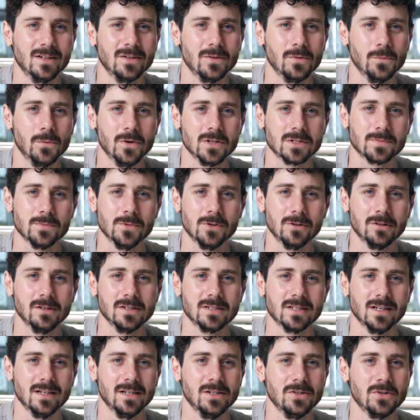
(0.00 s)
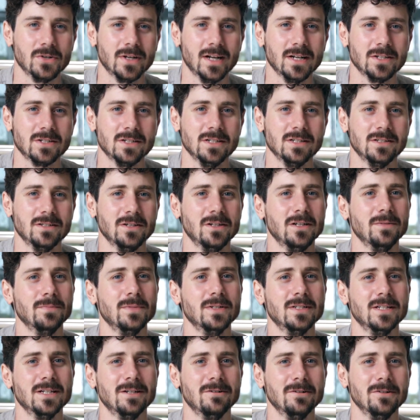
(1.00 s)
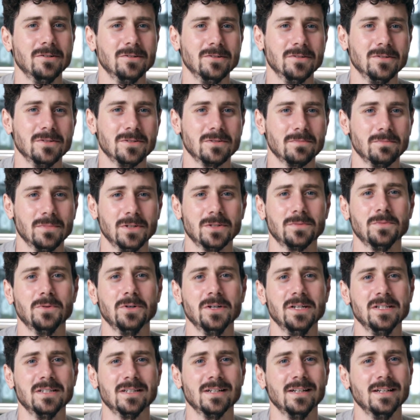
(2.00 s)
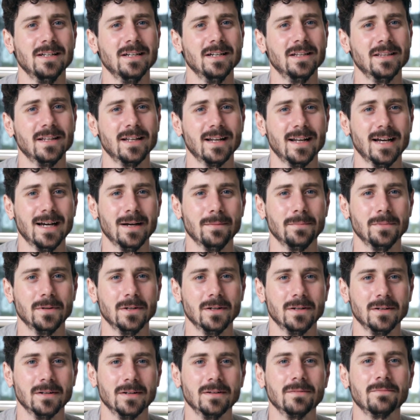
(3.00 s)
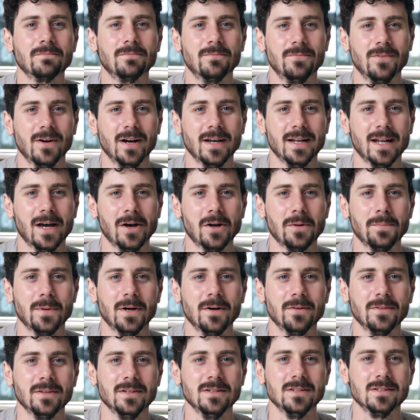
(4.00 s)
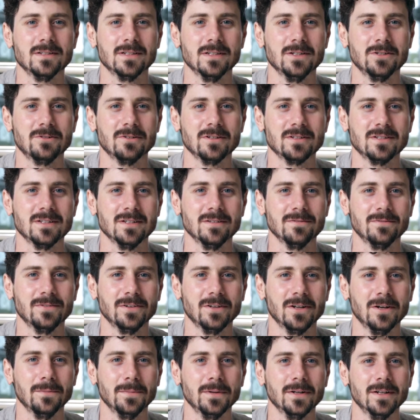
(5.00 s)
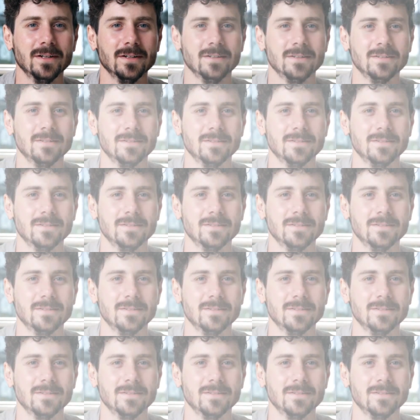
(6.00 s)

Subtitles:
What's more is that you can actually study materials much more easily in the lab and find out about these interesting phenomena.